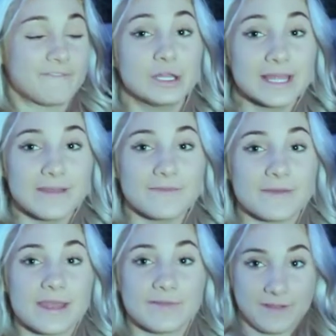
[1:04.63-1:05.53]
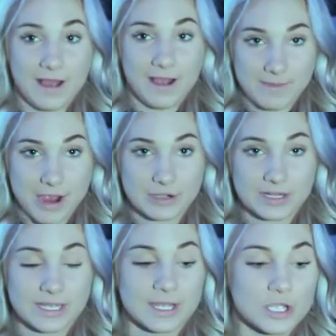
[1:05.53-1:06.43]
if you live in Flower
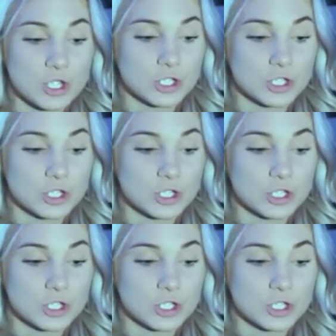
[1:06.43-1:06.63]
Mound,